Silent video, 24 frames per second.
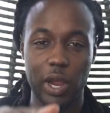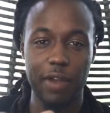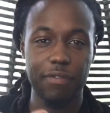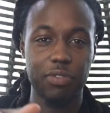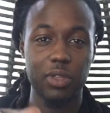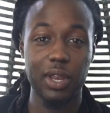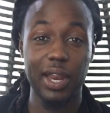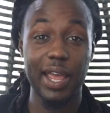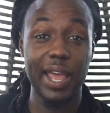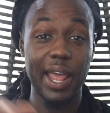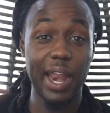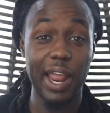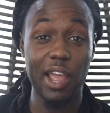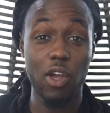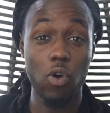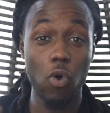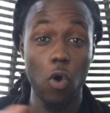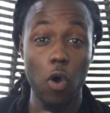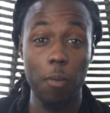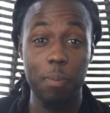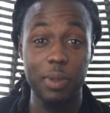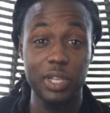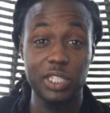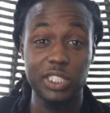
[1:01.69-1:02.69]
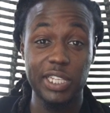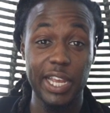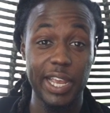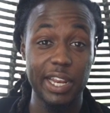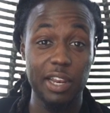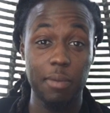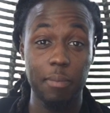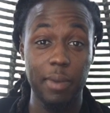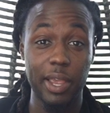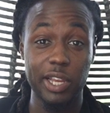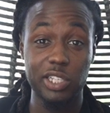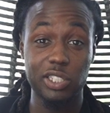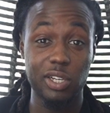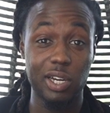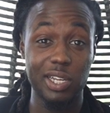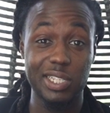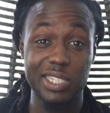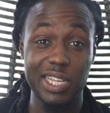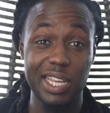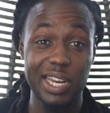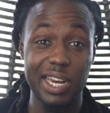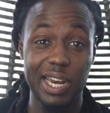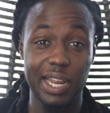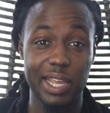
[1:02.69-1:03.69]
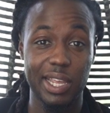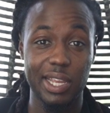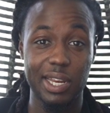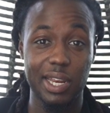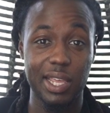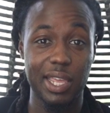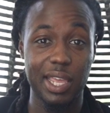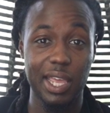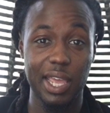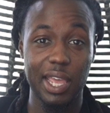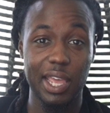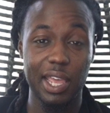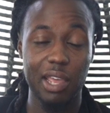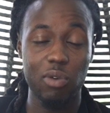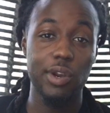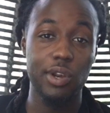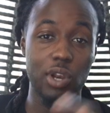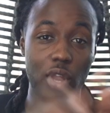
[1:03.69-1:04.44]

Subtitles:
after that, I go up and check to make sure to see that I hit the can.